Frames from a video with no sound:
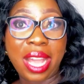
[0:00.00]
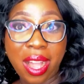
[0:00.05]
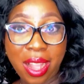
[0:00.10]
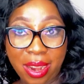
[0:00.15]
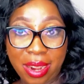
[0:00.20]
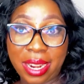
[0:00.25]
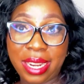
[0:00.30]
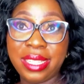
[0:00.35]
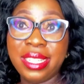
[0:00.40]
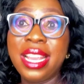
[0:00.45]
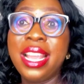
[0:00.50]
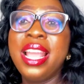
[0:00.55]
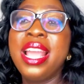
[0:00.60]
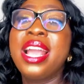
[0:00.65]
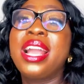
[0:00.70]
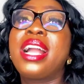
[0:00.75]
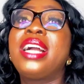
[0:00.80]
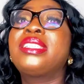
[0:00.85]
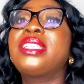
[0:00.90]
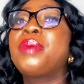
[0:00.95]
card.
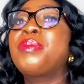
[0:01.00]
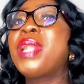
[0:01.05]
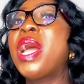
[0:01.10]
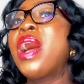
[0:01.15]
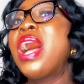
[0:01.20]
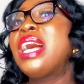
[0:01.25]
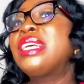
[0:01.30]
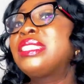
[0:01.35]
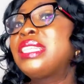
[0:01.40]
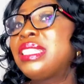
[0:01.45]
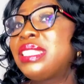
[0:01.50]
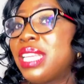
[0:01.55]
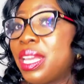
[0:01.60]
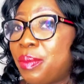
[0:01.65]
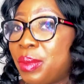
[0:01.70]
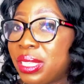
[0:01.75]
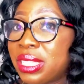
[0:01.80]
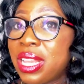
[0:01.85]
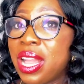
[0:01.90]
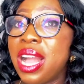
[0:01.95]
Cash App now has a
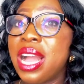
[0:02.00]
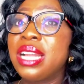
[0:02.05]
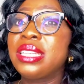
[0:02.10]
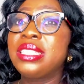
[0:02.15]
debit card,